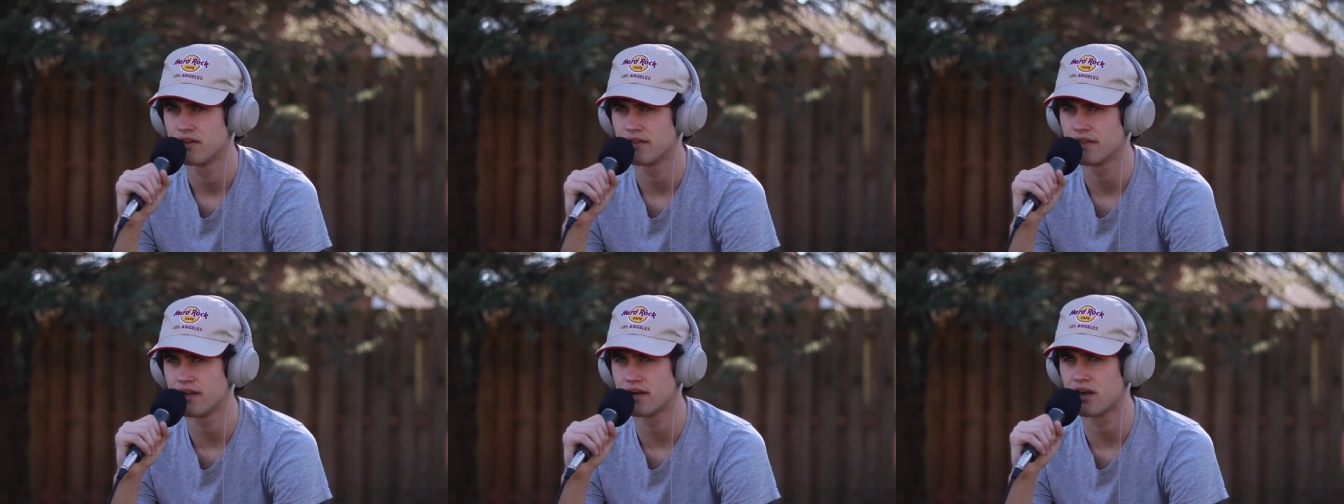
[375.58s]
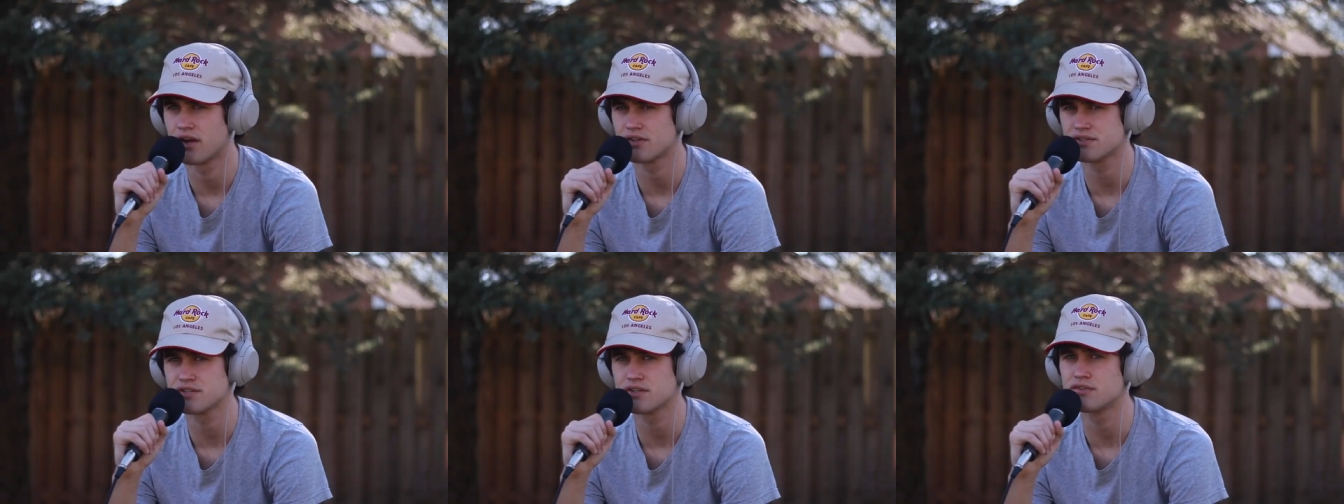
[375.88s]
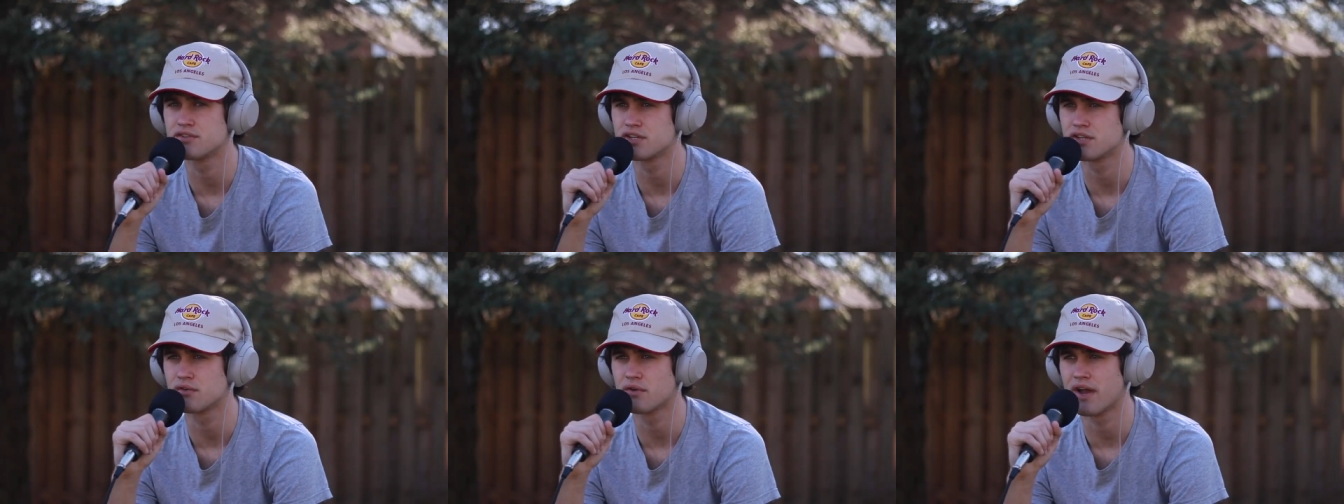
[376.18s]
is. They also
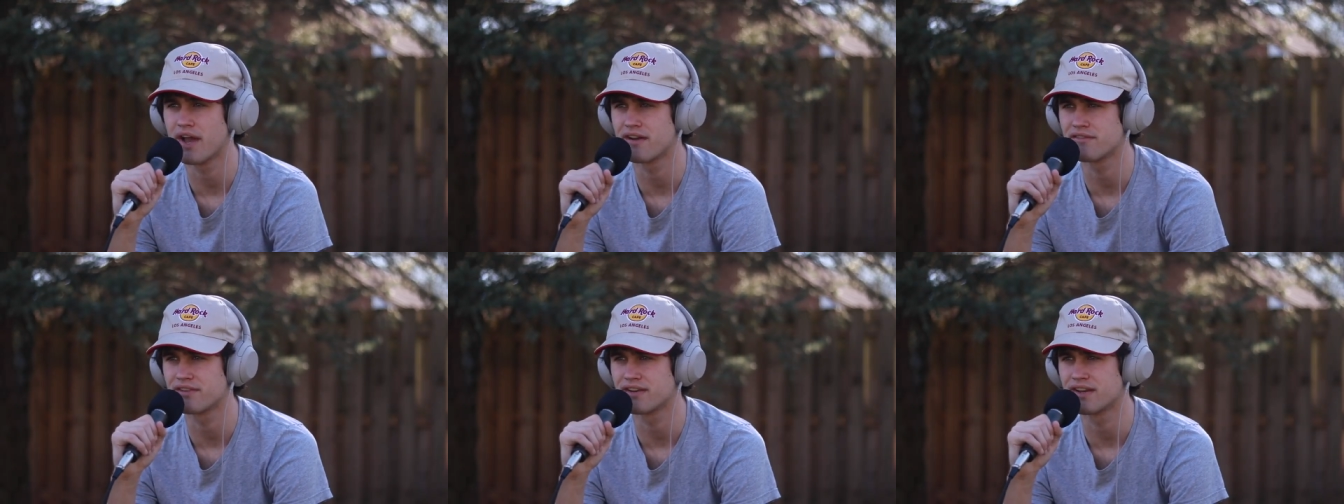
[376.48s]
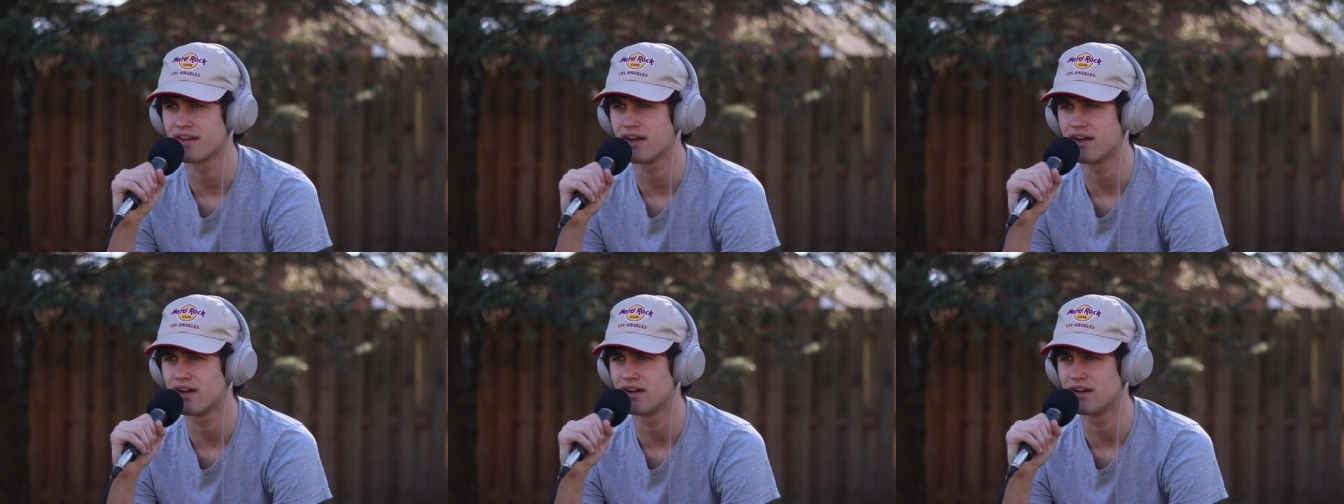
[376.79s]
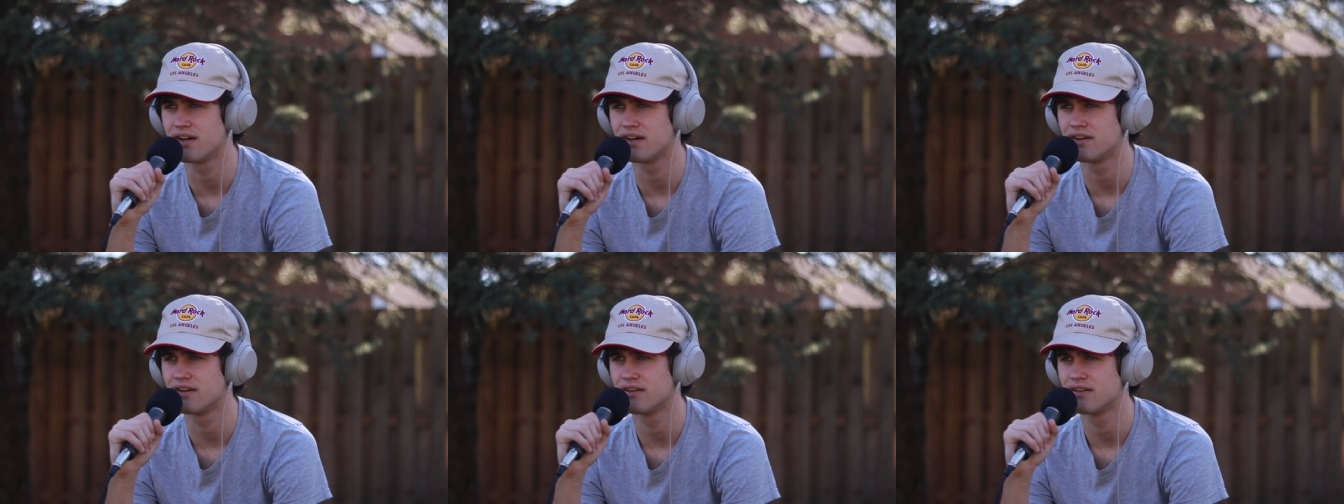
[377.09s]
nitro. do have an
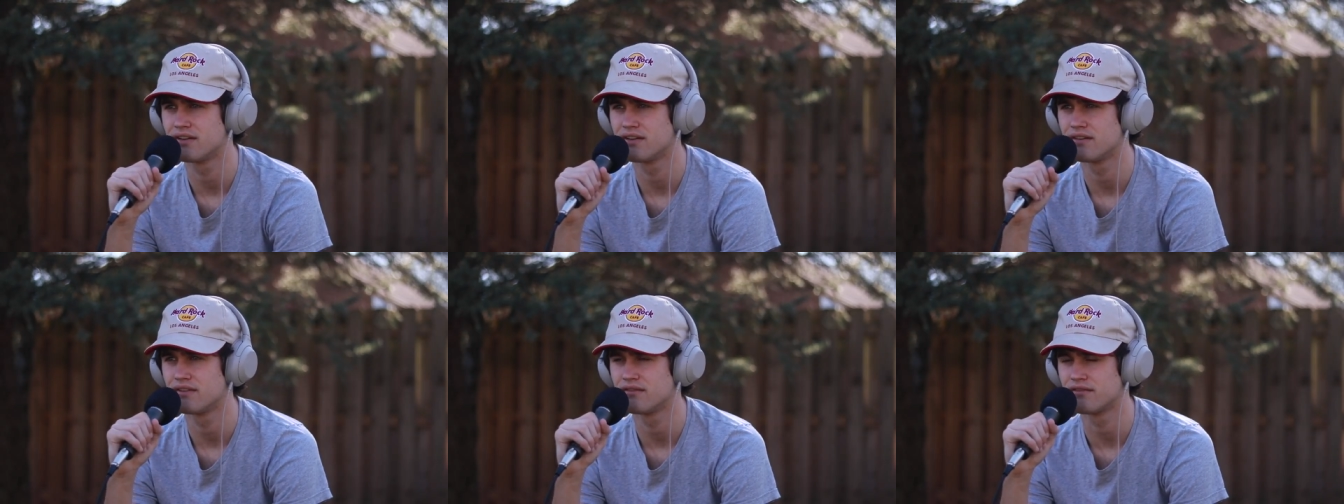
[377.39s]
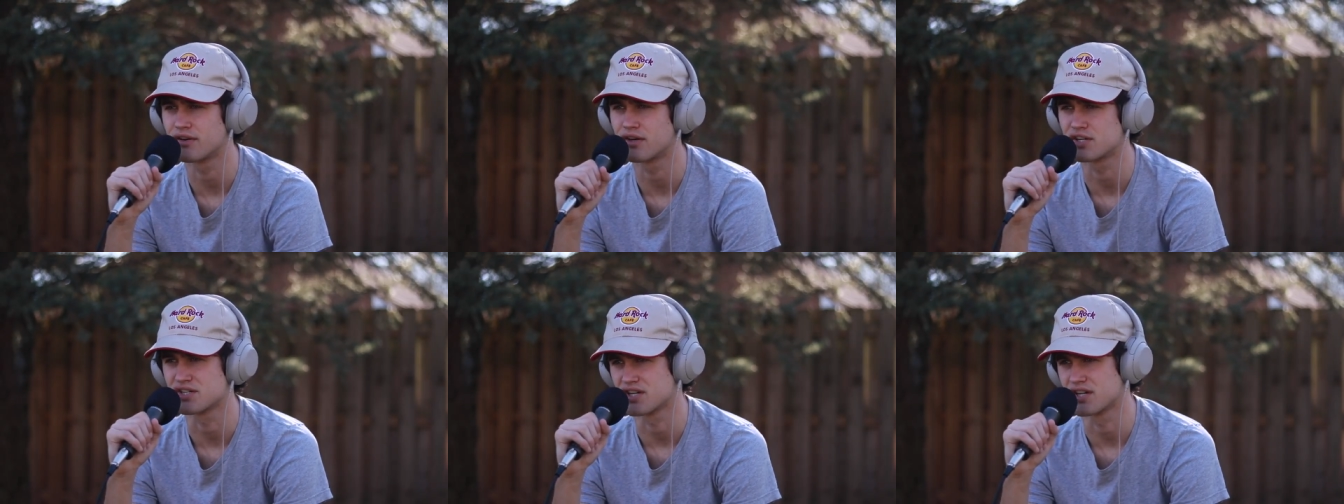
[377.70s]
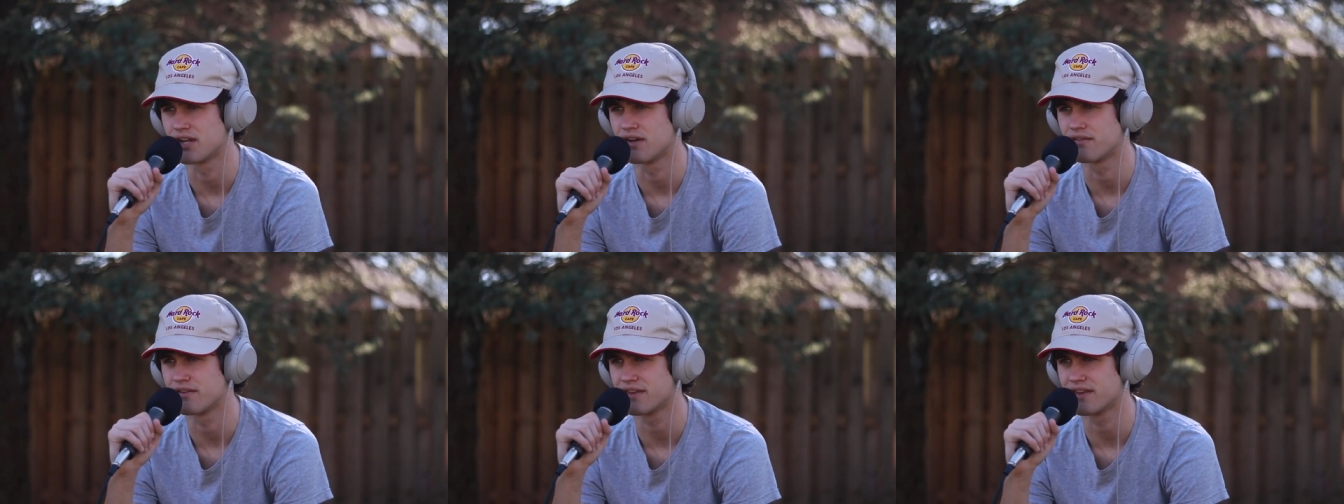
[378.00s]
uh,
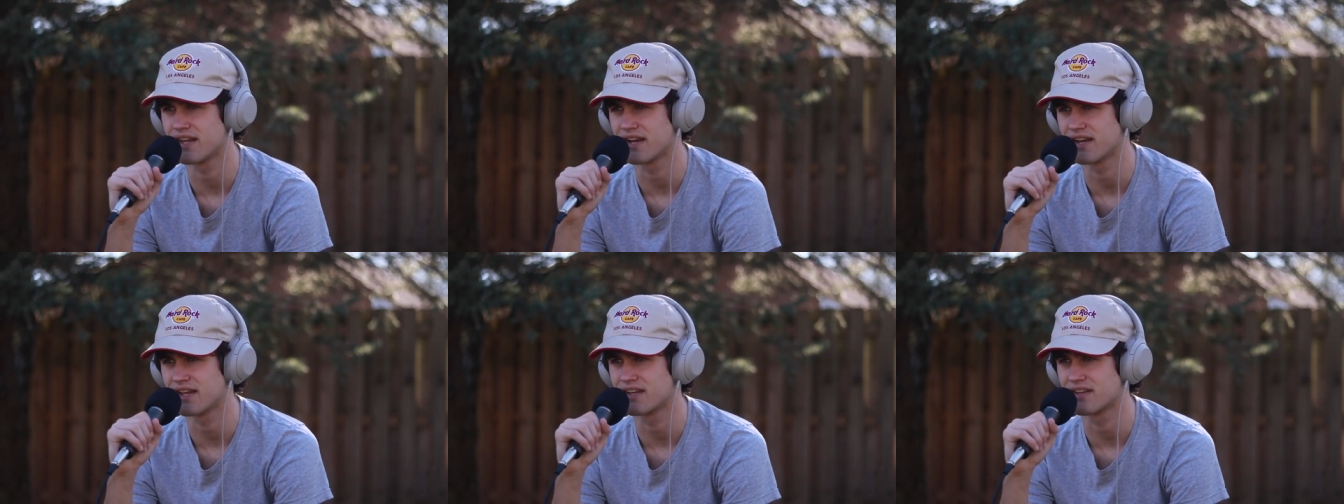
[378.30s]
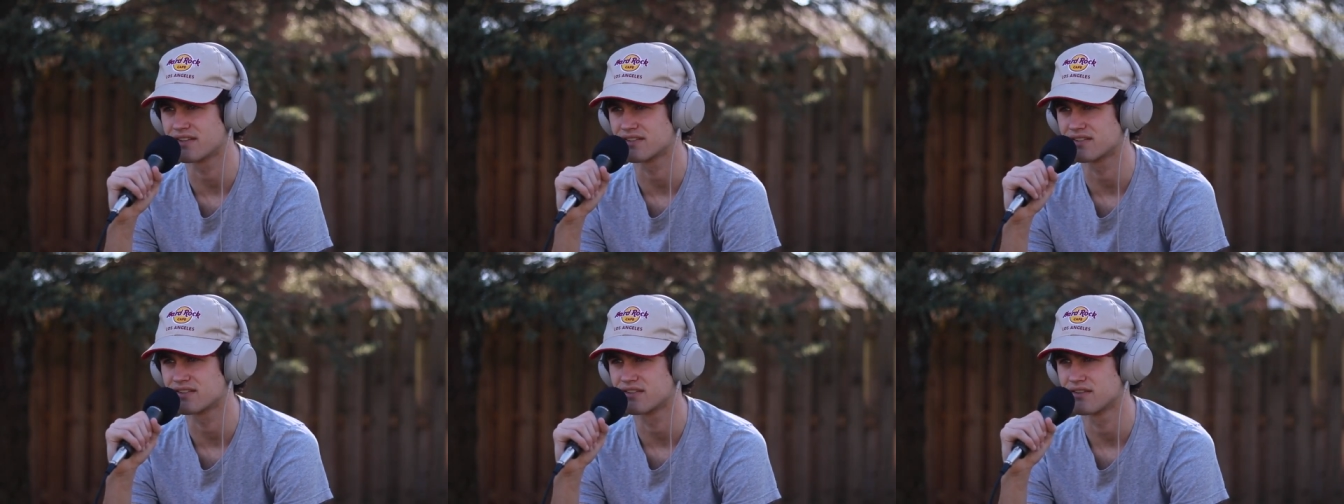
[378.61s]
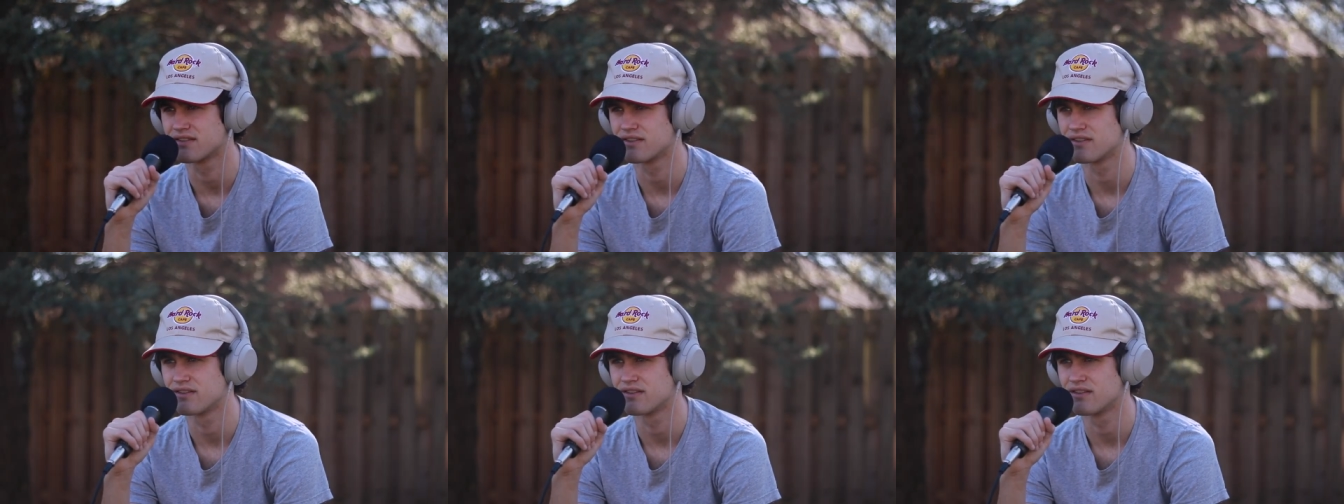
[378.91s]
version of it that is.
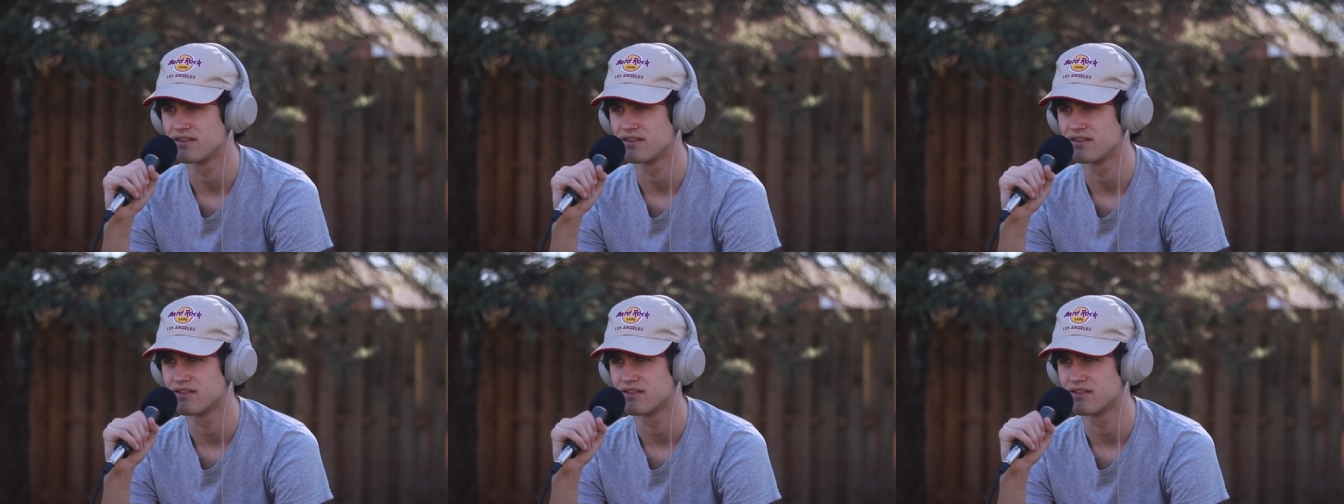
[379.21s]
Oh,